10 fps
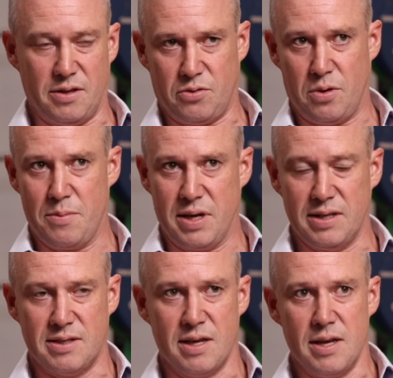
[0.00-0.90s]
3
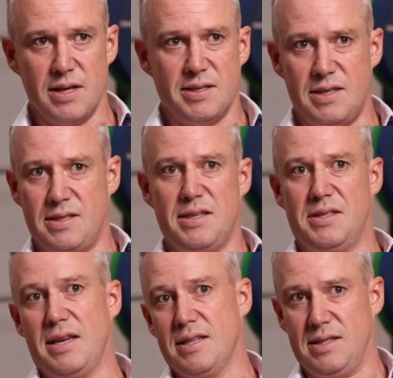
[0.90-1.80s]
minutes. 60
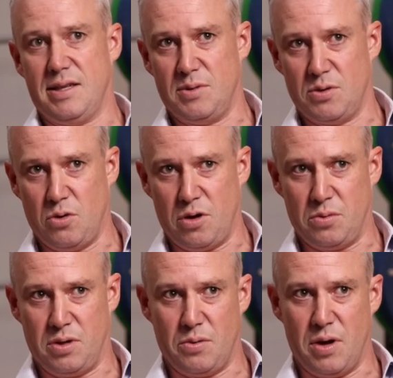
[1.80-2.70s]
seconds seems to work
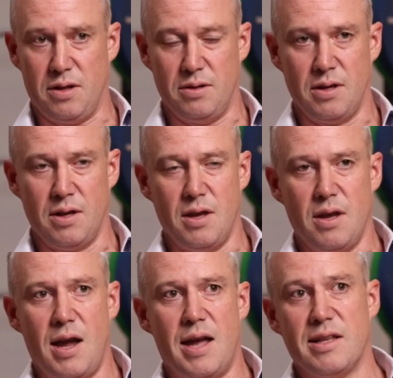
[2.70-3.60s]
really well.
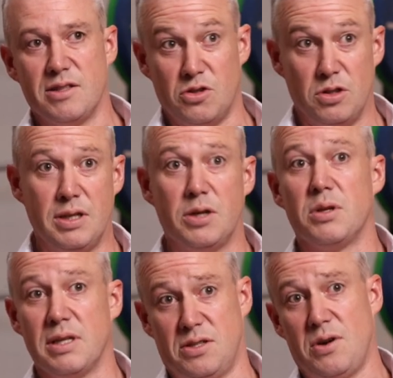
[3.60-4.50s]
And then
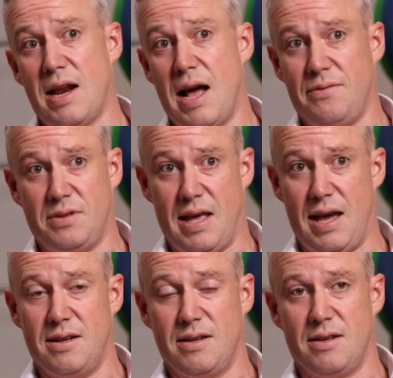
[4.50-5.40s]
literally straight after
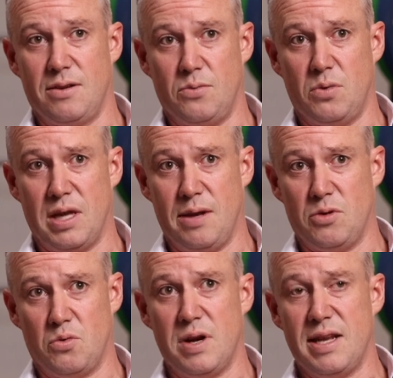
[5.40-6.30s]
that, we get him
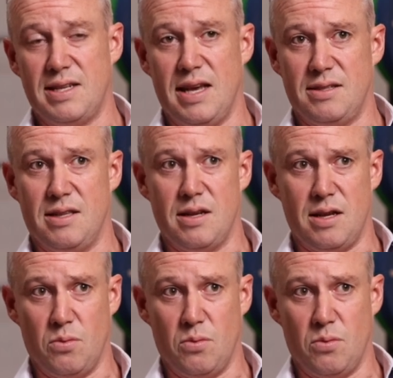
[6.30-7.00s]
to retest the knee to